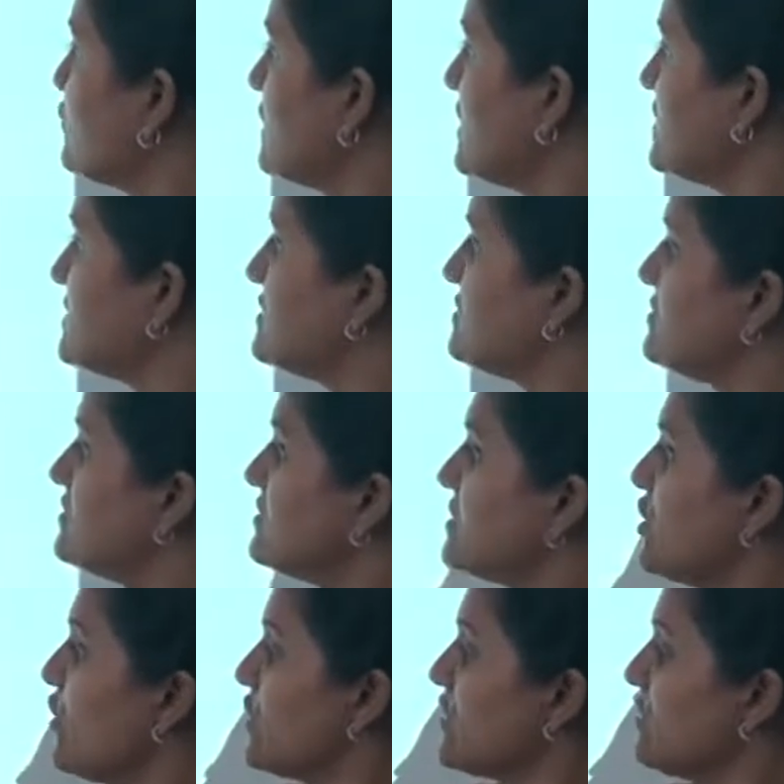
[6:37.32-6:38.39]
this
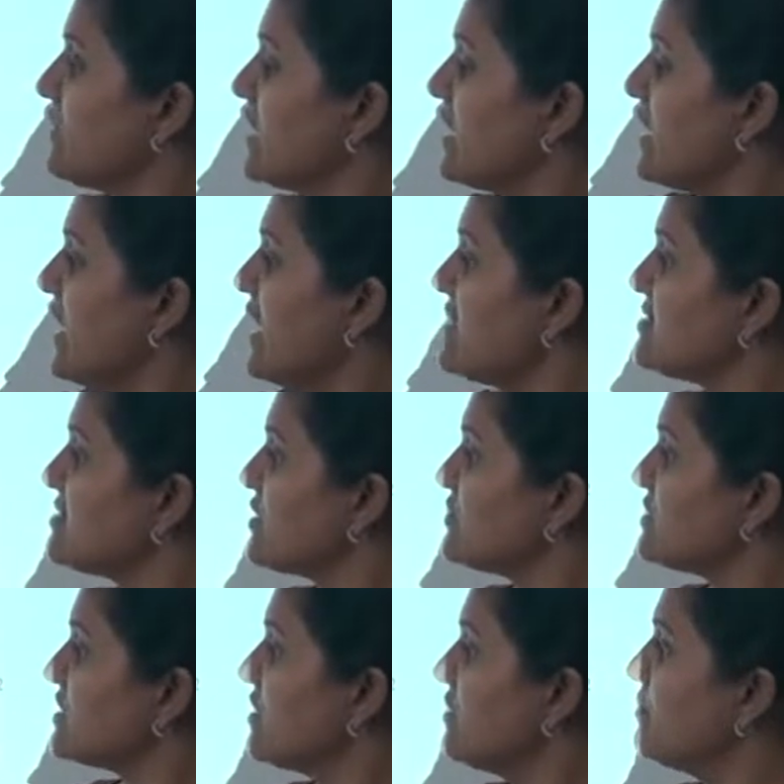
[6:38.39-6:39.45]
theorem, A is
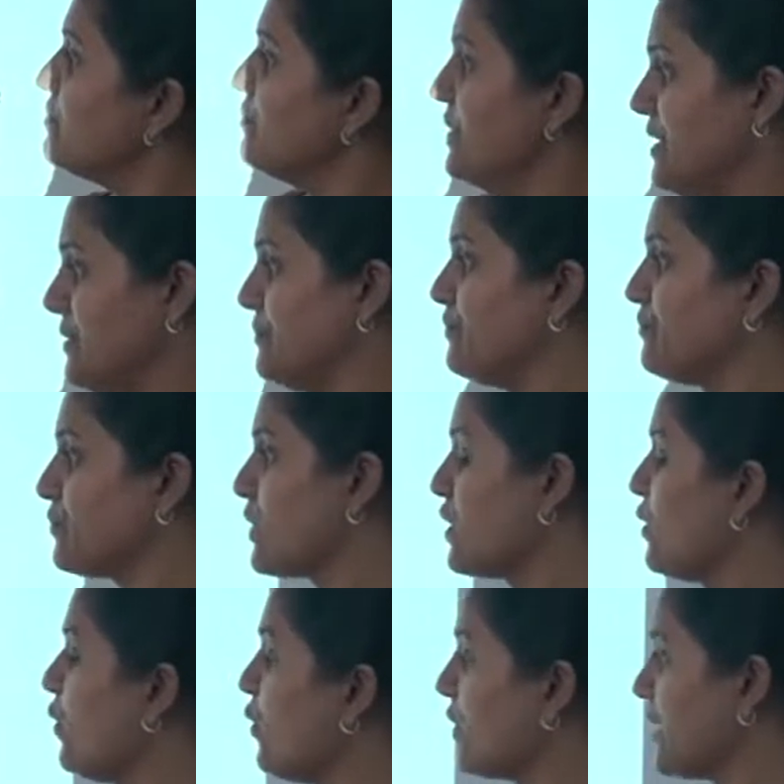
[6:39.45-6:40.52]
subset of B.
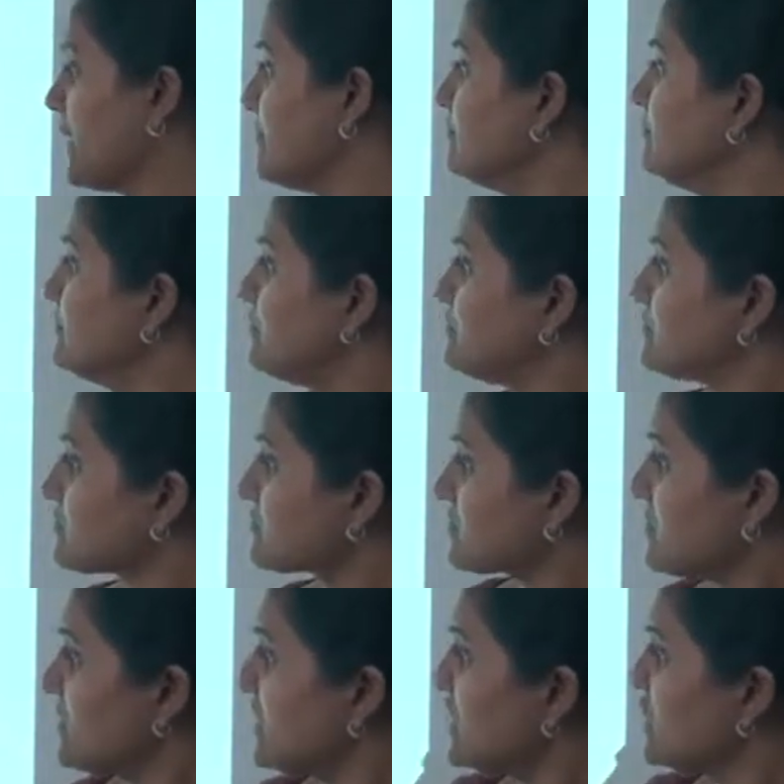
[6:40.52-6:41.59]
Okay,
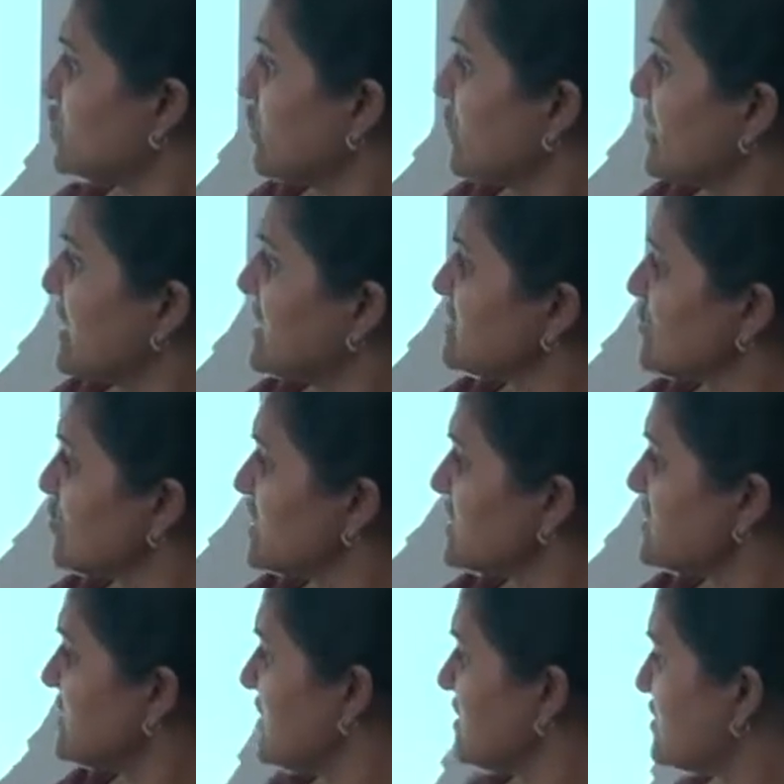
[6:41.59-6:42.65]
so we can show
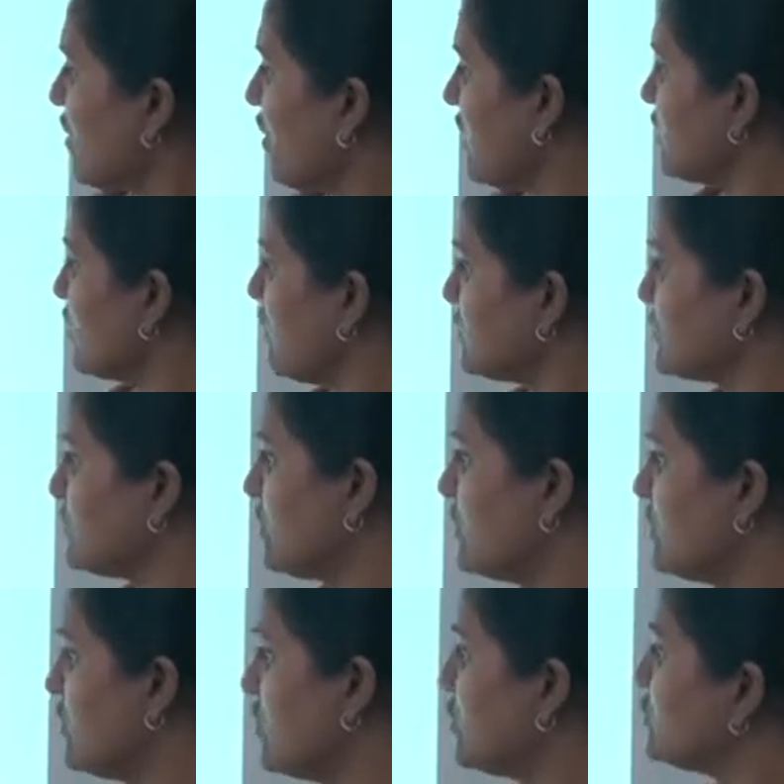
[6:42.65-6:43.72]
this all also.
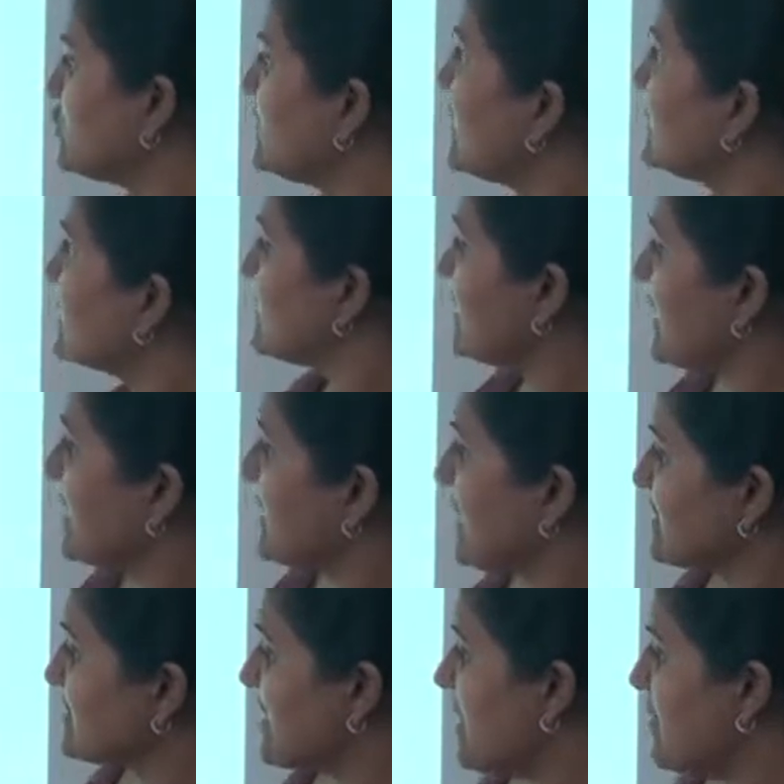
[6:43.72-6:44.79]
So let's take an
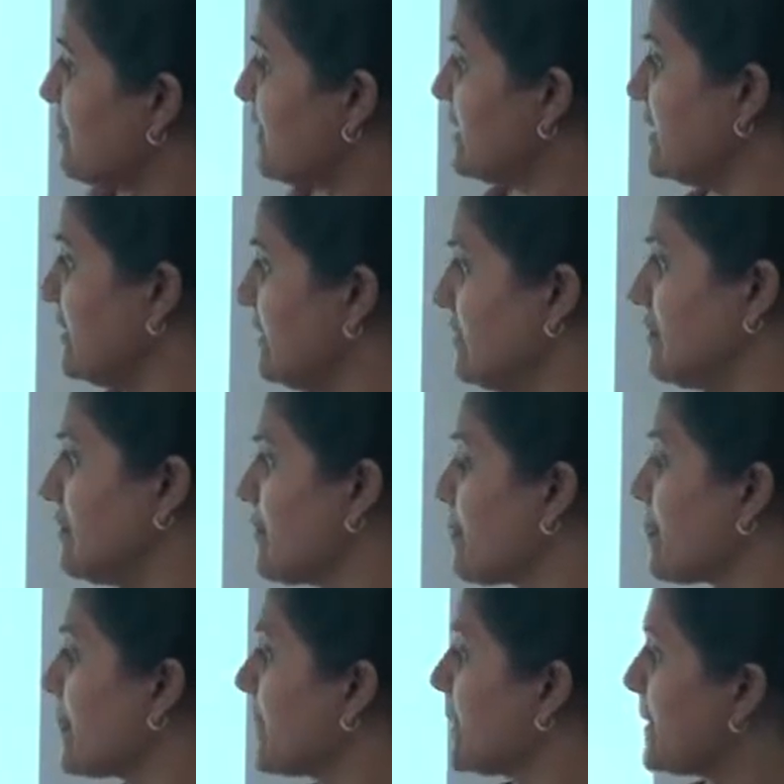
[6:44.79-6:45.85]
example here.
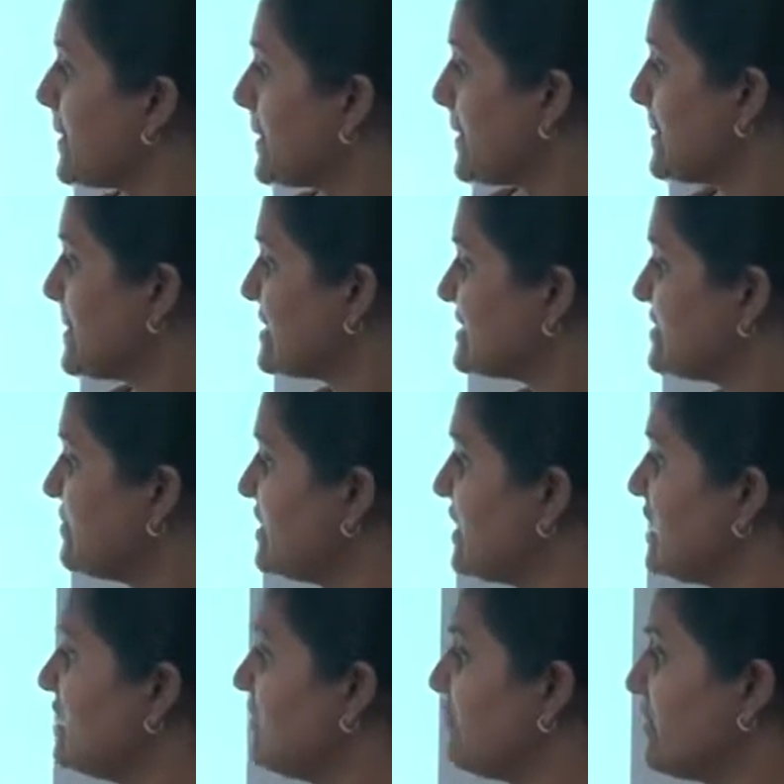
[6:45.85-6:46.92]

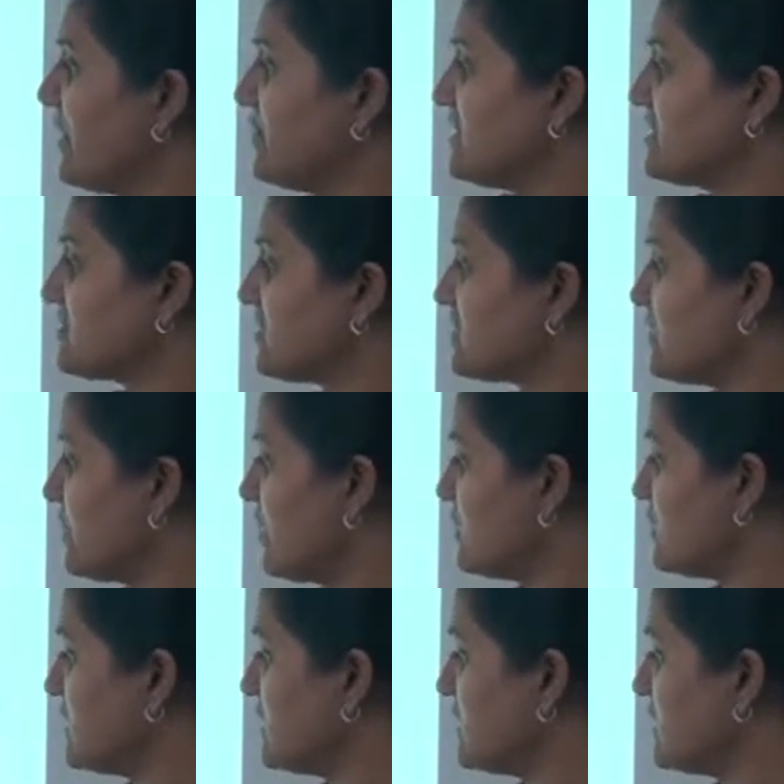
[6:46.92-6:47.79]
Similarly, we have discussed about